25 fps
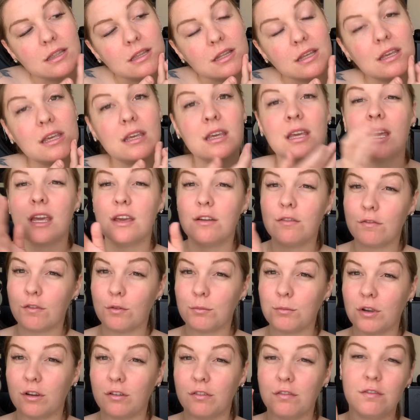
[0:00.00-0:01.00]
the heat
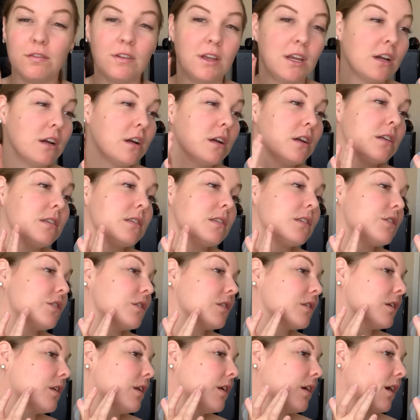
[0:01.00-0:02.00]
from your fingers is
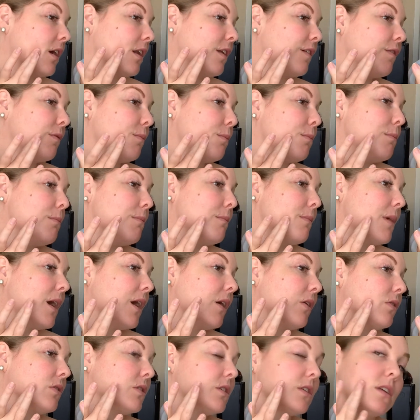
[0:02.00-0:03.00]
just gonna kind of
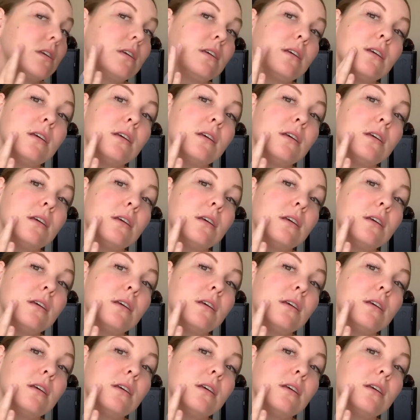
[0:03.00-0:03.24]
melt